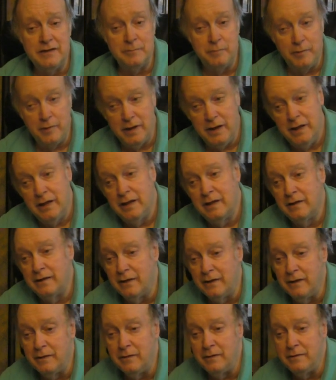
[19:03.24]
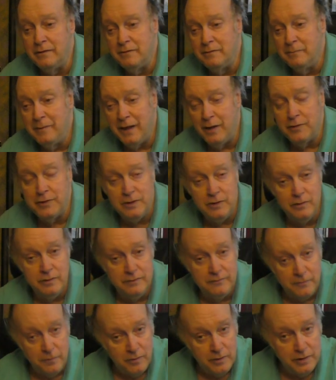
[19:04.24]
of praying about you
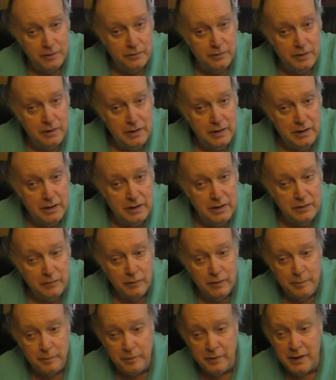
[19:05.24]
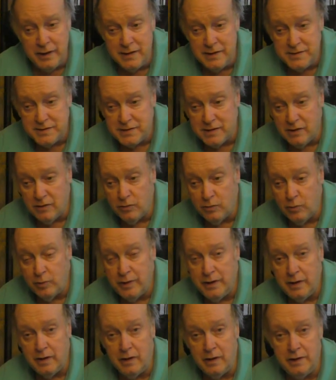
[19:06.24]
and for you, we pray as though
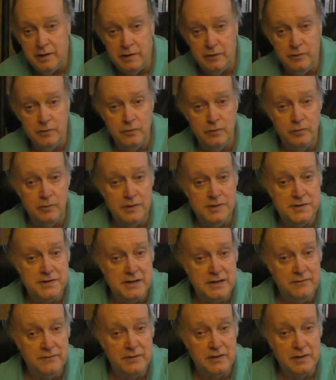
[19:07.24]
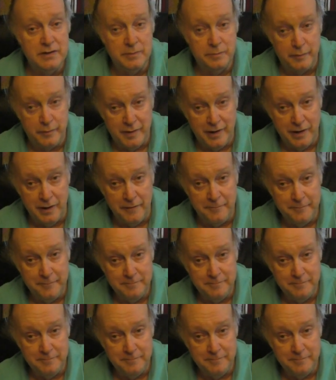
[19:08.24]
we are you receiving the prayer